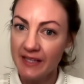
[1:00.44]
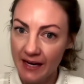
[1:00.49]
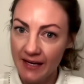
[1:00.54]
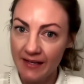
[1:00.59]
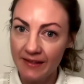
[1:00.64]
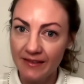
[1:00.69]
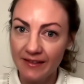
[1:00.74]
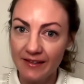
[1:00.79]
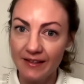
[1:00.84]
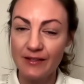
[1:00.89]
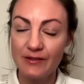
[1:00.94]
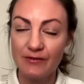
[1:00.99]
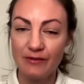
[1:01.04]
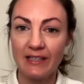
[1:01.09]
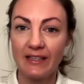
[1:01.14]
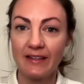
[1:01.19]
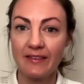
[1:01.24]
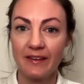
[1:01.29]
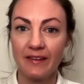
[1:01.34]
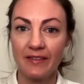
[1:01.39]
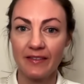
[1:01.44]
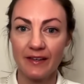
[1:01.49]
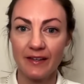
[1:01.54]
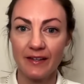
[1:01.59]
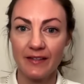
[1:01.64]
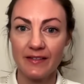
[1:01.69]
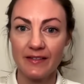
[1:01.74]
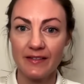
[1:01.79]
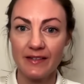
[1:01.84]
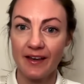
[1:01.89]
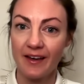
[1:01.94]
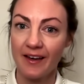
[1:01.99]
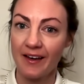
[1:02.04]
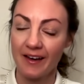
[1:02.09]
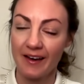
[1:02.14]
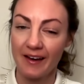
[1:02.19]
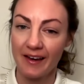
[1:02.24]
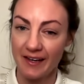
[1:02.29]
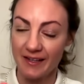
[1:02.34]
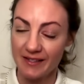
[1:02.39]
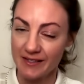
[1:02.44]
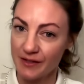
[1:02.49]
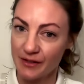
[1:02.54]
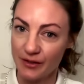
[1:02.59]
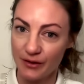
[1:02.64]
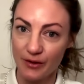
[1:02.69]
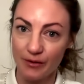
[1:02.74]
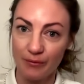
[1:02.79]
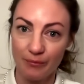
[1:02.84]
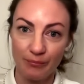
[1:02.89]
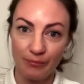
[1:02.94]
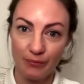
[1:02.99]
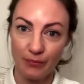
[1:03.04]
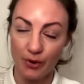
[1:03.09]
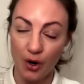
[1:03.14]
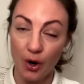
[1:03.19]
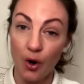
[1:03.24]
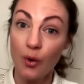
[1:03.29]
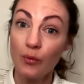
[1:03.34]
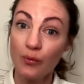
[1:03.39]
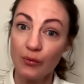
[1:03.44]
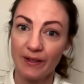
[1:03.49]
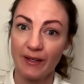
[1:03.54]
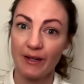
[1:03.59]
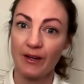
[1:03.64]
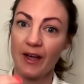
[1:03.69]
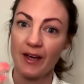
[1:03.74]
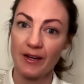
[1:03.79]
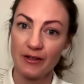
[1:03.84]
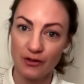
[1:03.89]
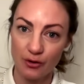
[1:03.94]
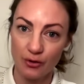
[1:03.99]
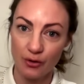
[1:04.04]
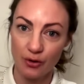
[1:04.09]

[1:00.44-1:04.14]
second thing is really that this, I guess, is going to hopefully enter